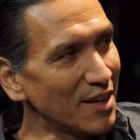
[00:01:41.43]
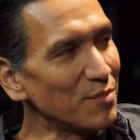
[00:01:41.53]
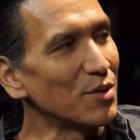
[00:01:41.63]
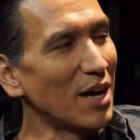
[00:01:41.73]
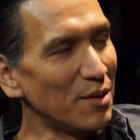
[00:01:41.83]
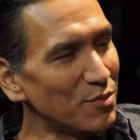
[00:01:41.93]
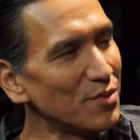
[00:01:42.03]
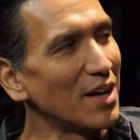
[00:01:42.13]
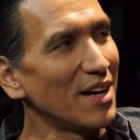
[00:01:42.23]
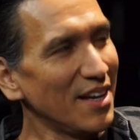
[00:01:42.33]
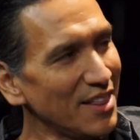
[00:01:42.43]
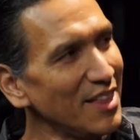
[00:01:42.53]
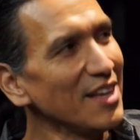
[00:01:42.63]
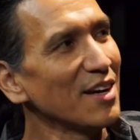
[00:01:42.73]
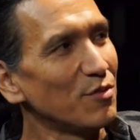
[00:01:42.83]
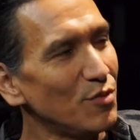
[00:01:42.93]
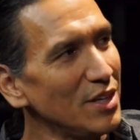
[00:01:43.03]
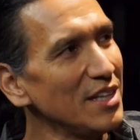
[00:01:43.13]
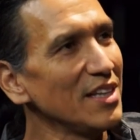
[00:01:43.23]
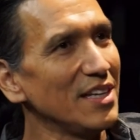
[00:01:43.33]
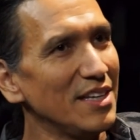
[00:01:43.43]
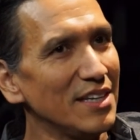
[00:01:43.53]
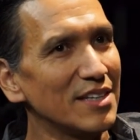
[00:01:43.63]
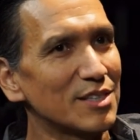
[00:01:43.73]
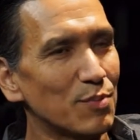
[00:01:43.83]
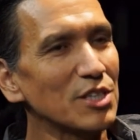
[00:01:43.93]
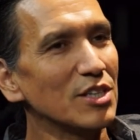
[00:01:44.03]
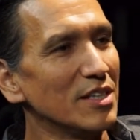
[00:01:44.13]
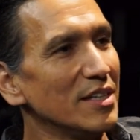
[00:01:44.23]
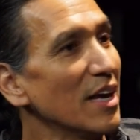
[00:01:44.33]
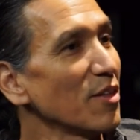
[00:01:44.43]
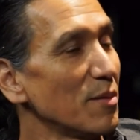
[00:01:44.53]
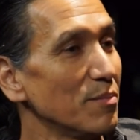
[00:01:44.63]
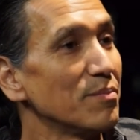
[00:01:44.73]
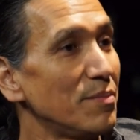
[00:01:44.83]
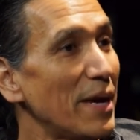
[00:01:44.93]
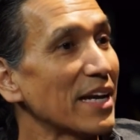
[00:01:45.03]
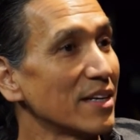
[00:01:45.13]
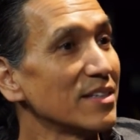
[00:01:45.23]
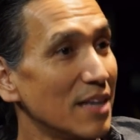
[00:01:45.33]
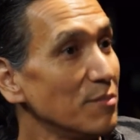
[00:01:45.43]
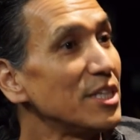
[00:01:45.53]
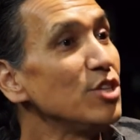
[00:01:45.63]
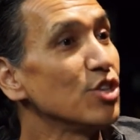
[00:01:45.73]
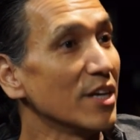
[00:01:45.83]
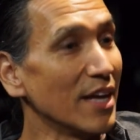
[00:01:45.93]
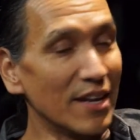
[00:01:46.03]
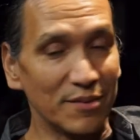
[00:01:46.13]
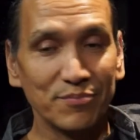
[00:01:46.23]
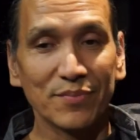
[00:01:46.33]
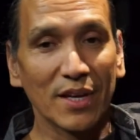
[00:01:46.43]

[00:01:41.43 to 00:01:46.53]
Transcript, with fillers: I'm, I'm, I think I really, especially now that I'm back, I'm teaching again,